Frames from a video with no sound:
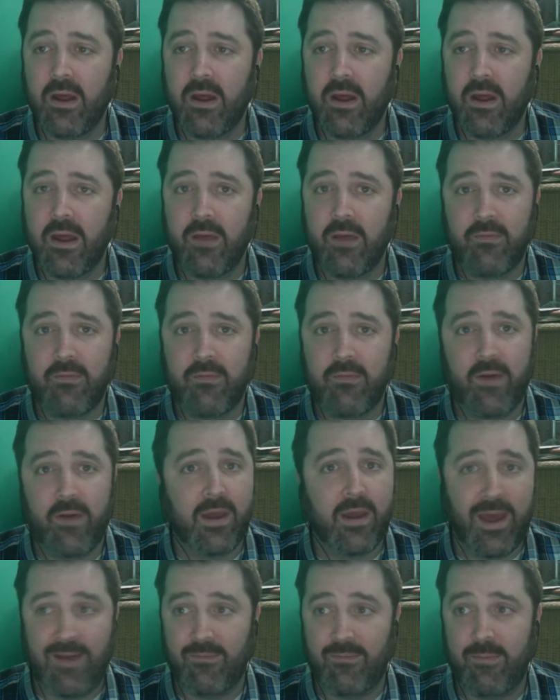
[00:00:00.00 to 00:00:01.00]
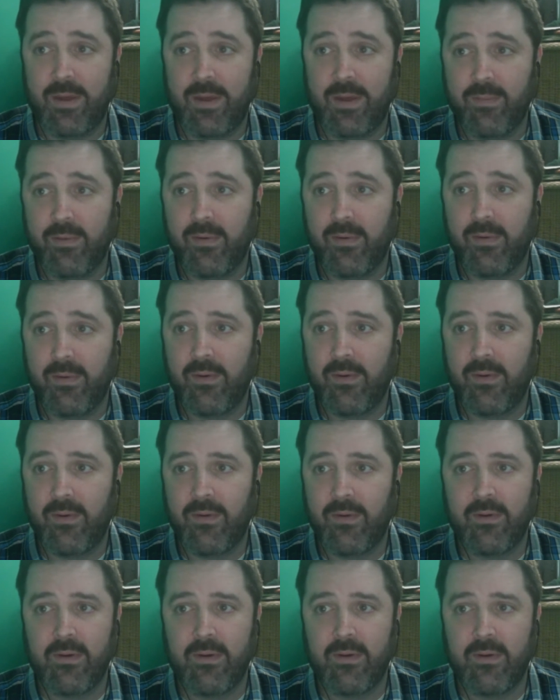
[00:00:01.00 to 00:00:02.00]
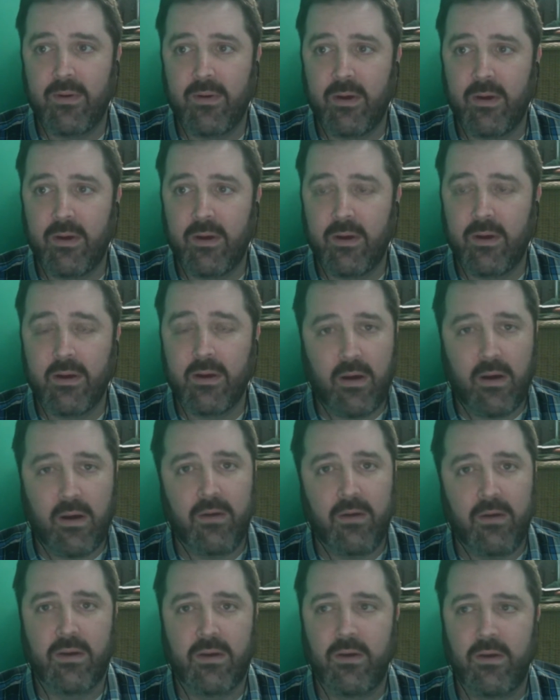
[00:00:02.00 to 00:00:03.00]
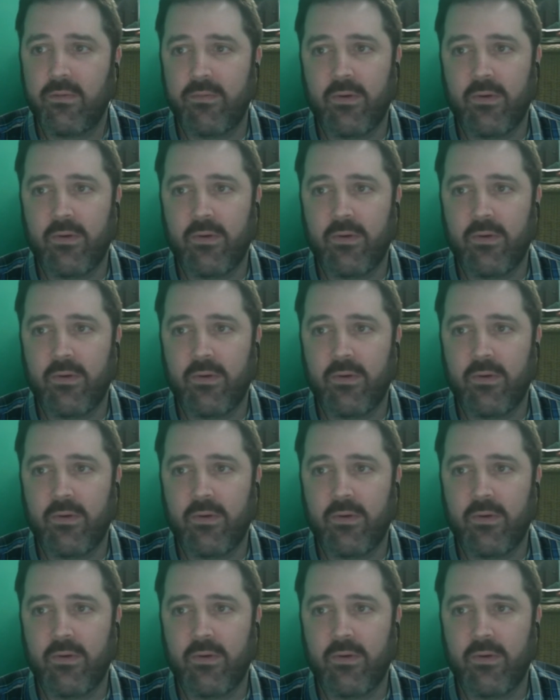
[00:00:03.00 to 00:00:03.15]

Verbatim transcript: If I could have people call you for